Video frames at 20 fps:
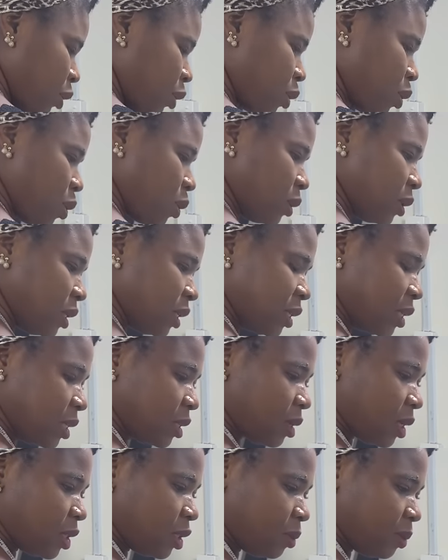So this
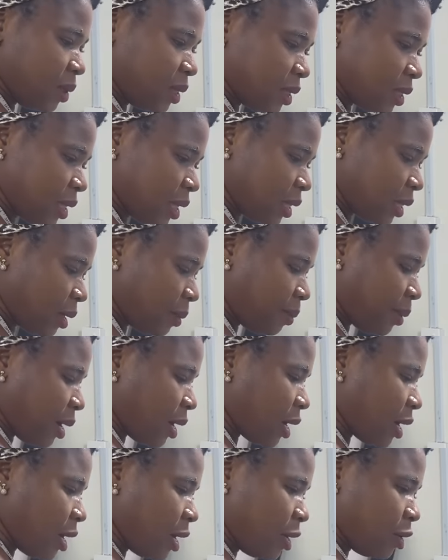is going to be the center
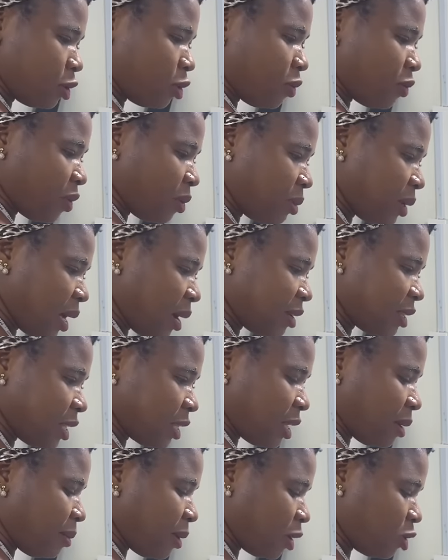back. So from that
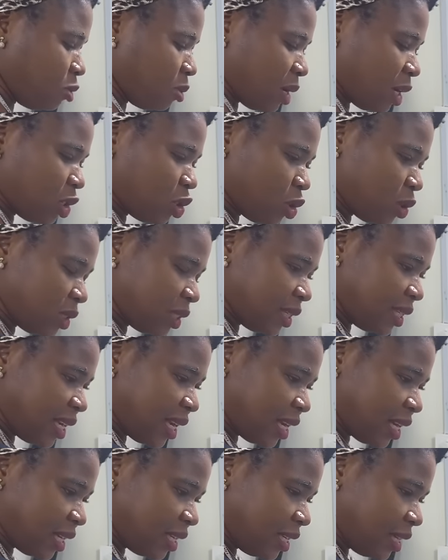center back, you make sure the
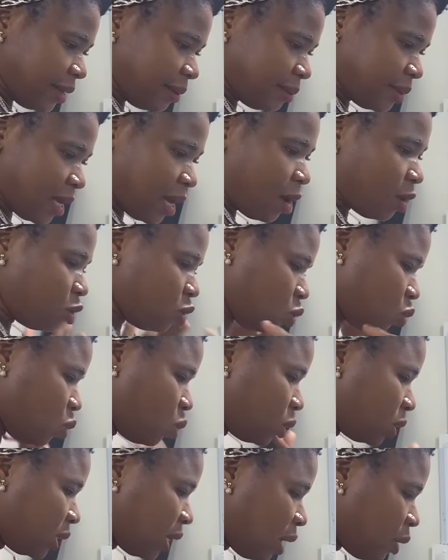neck depth, how you
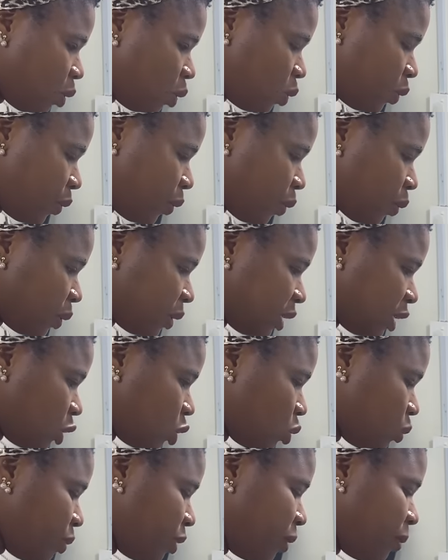want, how low you want it
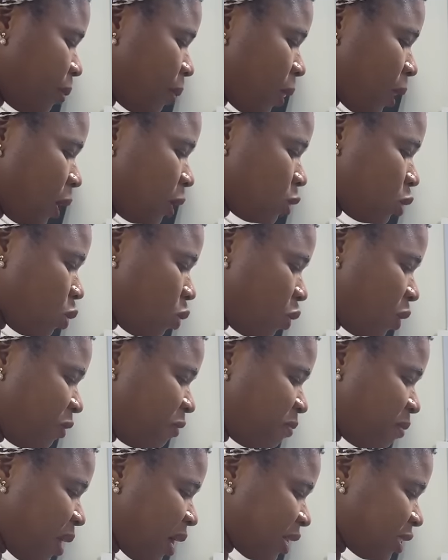to be. So we've
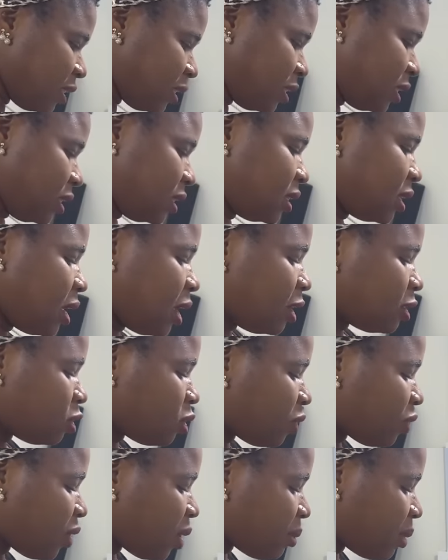marked it.
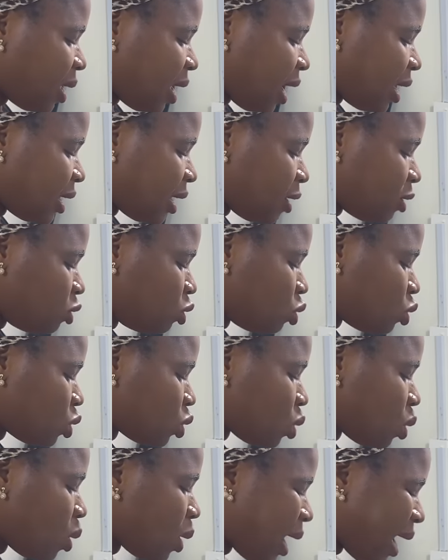So from here now, you
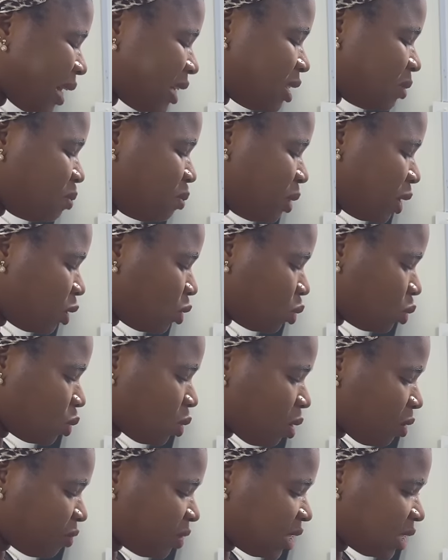sew at the middle
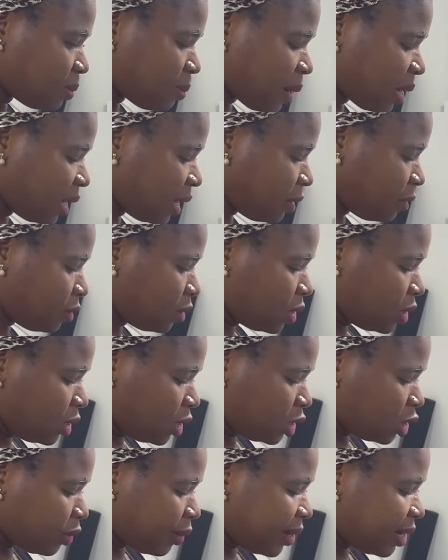of this panel.
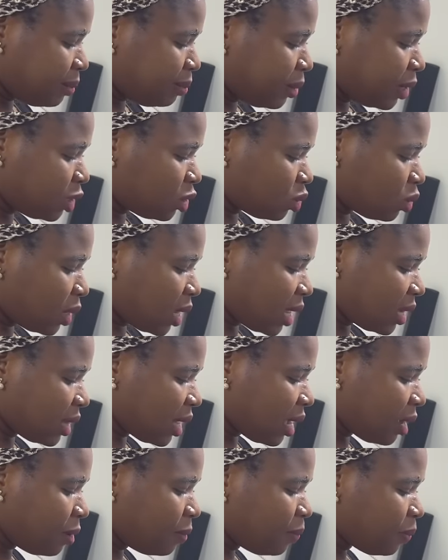It's already placed
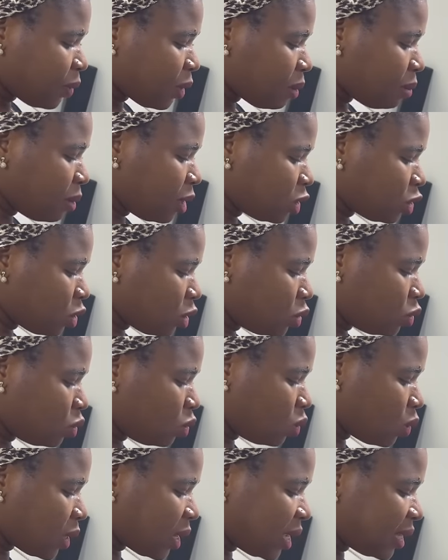together. Make sure you
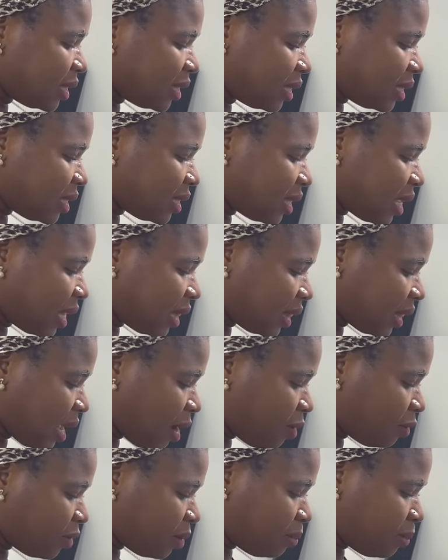locate the center
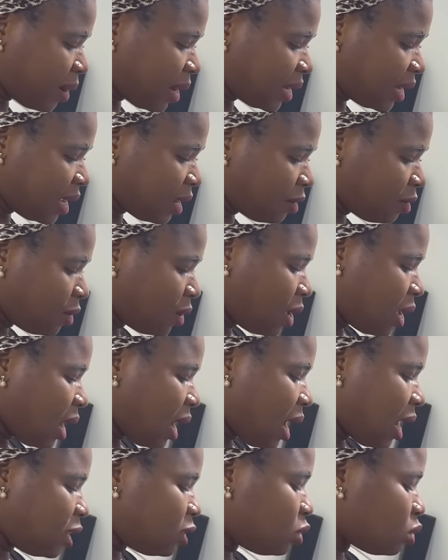of the panel
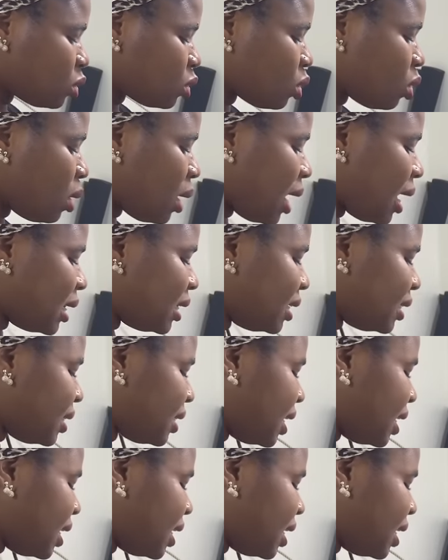and you sew at the